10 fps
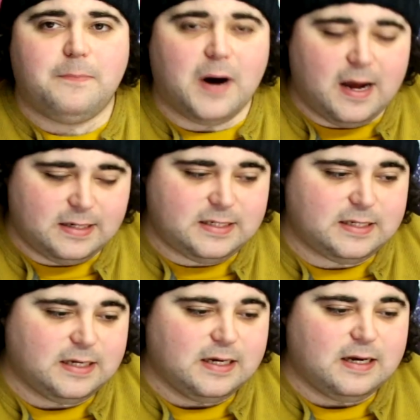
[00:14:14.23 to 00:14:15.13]

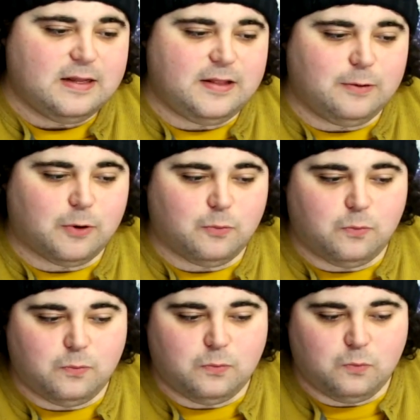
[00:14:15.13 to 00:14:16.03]
but they were
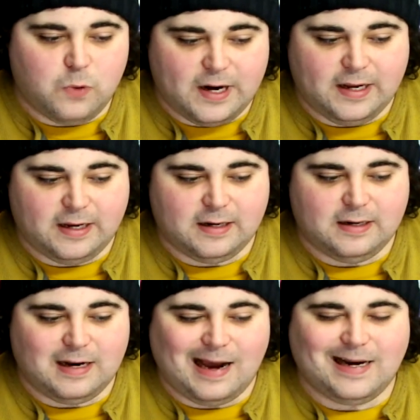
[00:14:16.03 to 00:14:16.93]

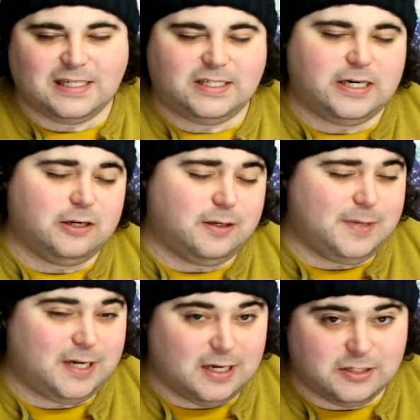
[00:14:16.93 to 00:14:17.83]
winning not necessarily
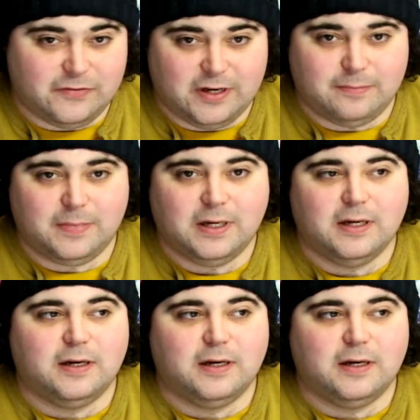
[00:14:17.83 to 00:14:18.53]
because of him.